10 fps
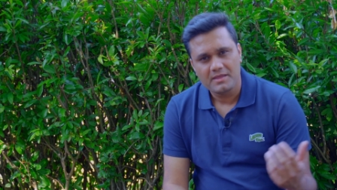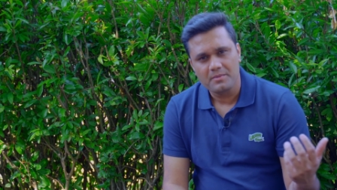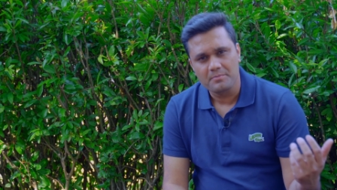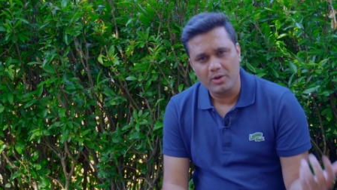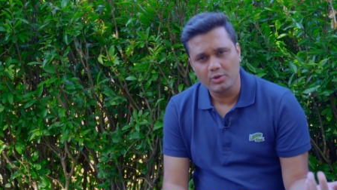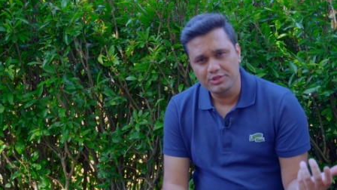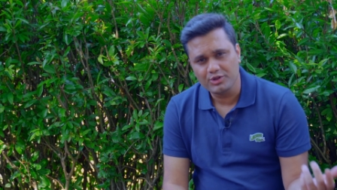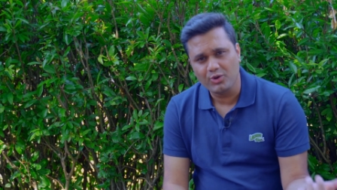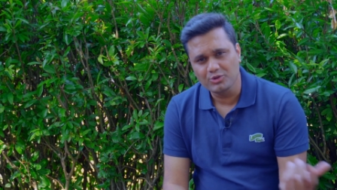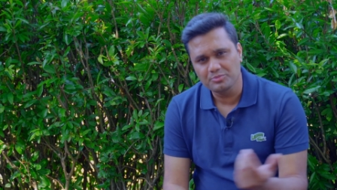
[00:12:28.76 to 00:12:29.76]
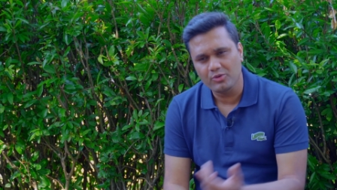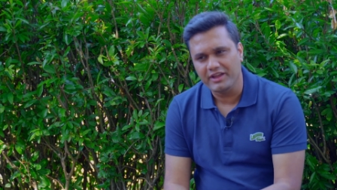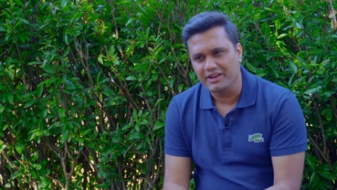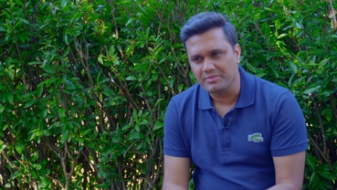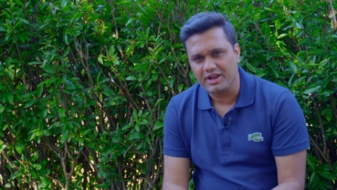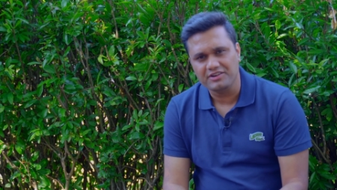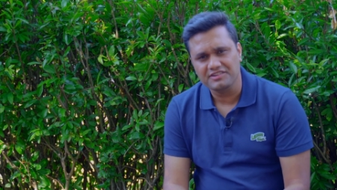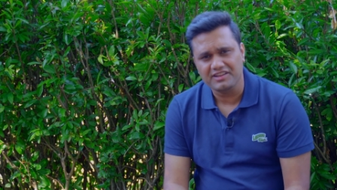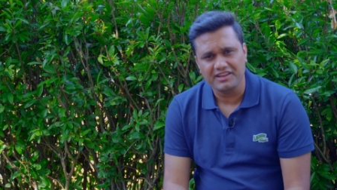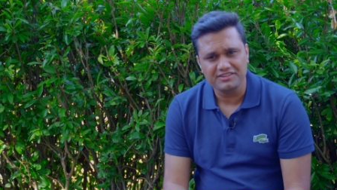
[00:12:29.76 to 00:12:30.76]
both Old Boy and
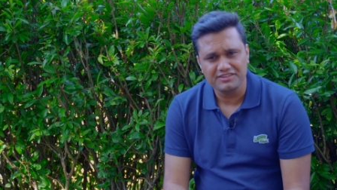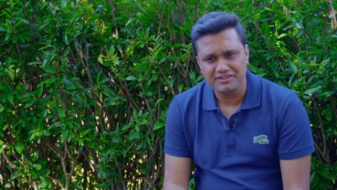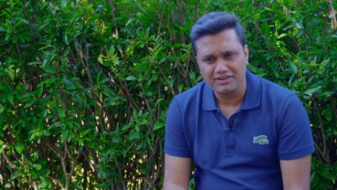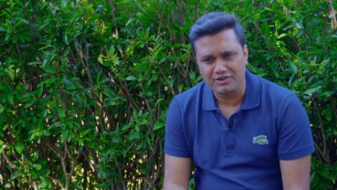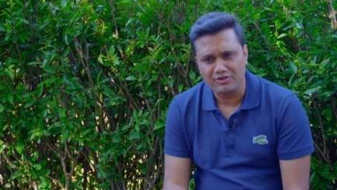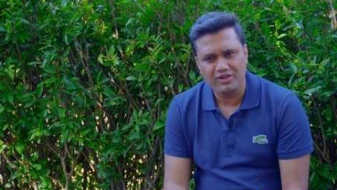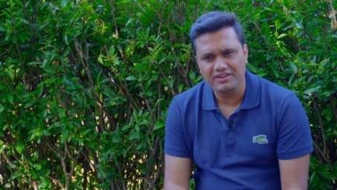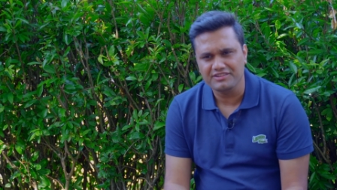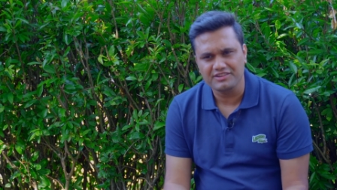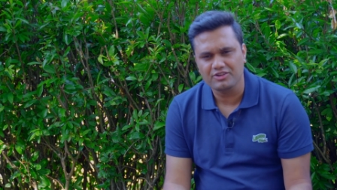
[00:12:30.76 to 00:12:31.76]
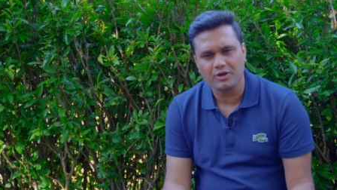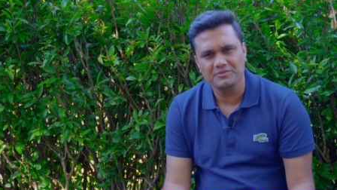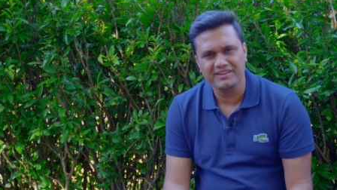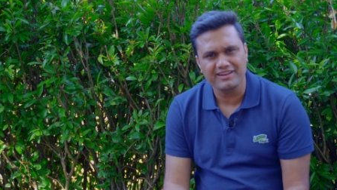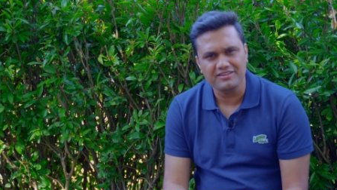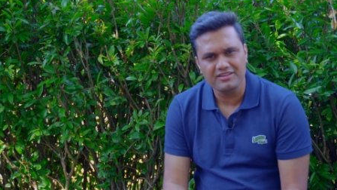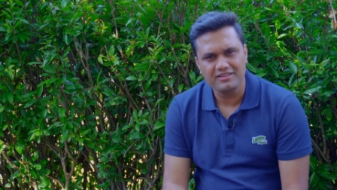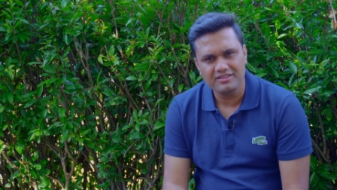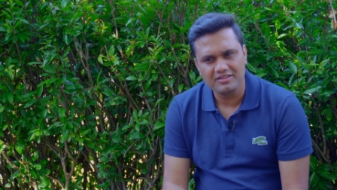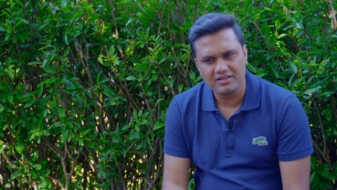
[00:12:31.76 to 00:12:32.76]
Parasite are not in the top 10
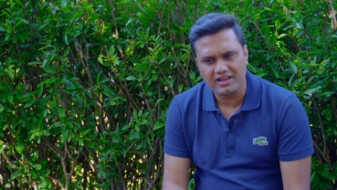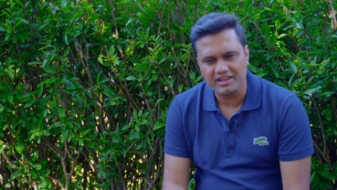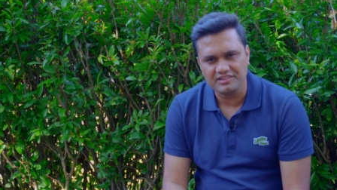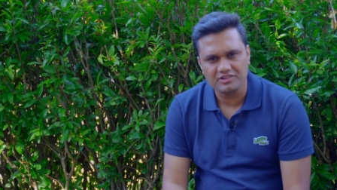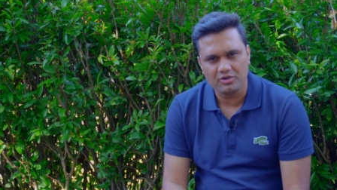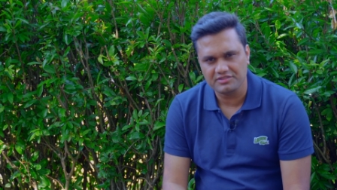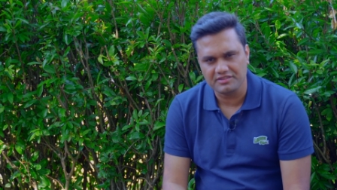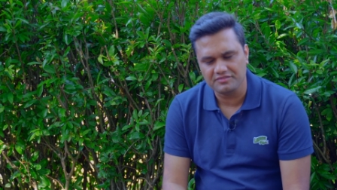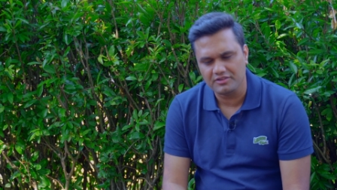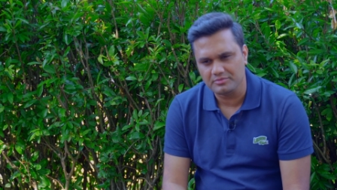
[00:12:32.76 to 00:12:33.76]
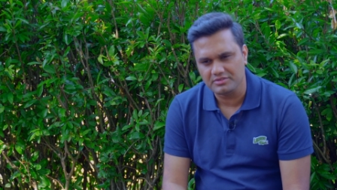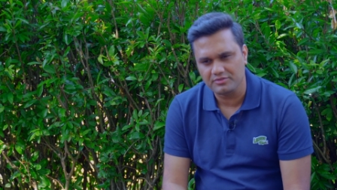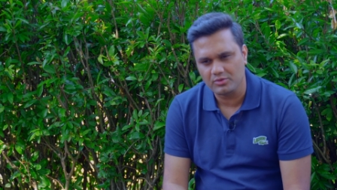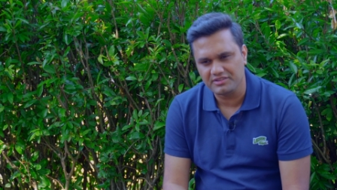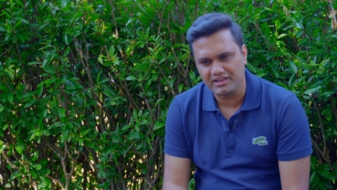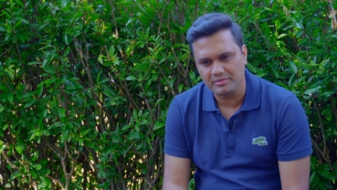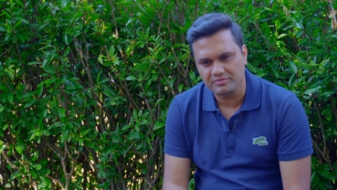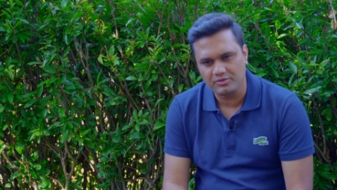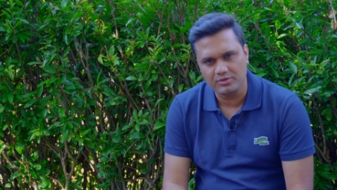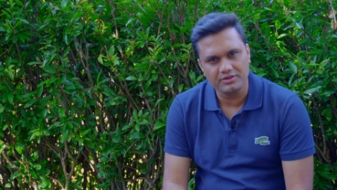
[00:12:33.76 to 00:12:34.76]
highest grossing films of all time
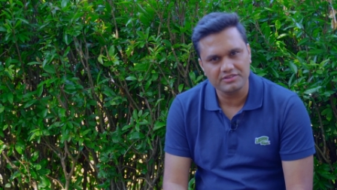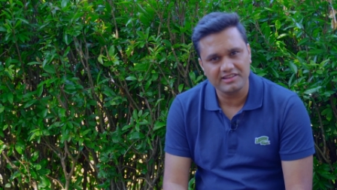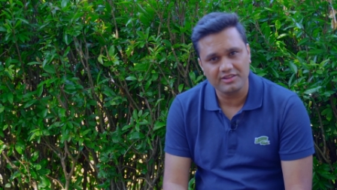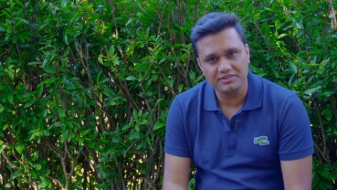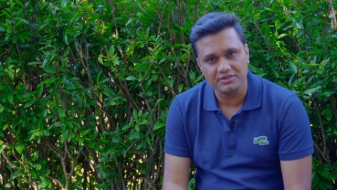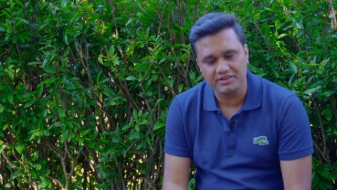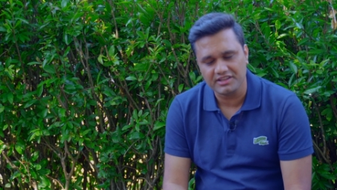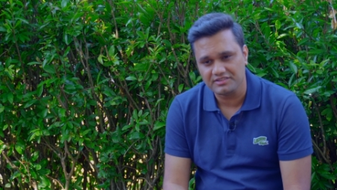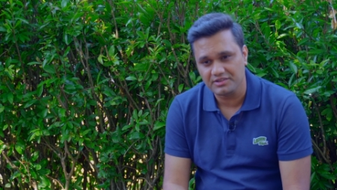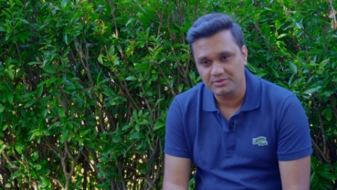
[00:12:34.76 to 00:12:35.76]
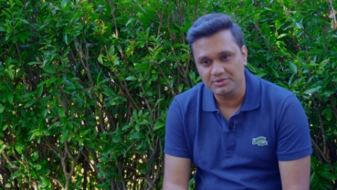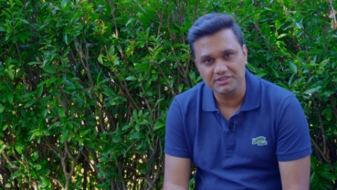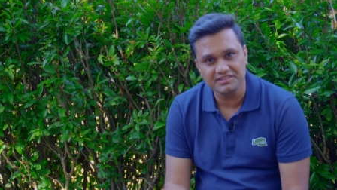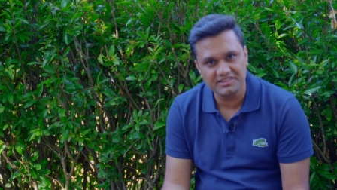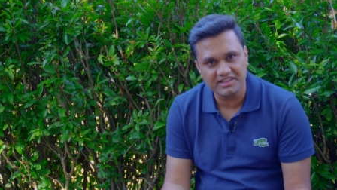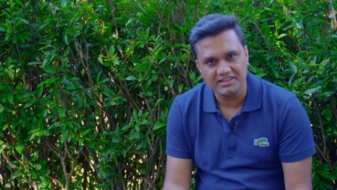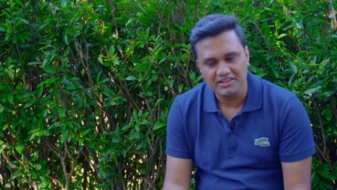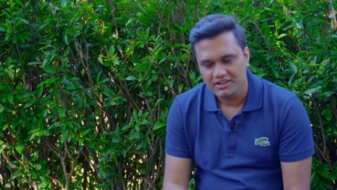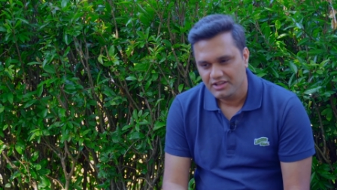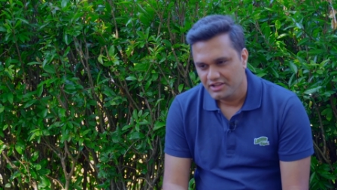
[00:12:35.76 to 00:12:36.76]
for South Korea. So you can see
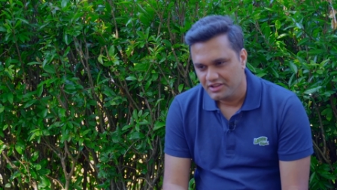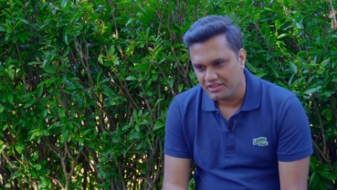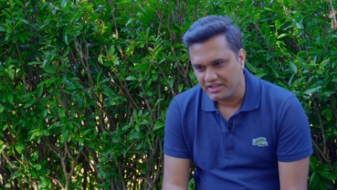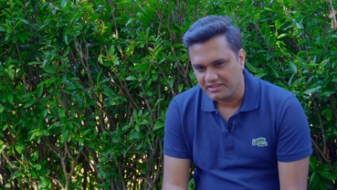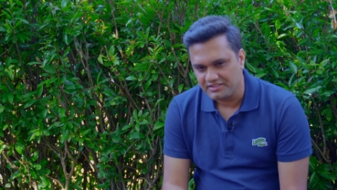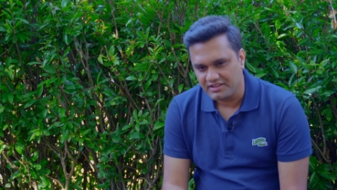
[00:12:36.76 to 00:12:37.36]
that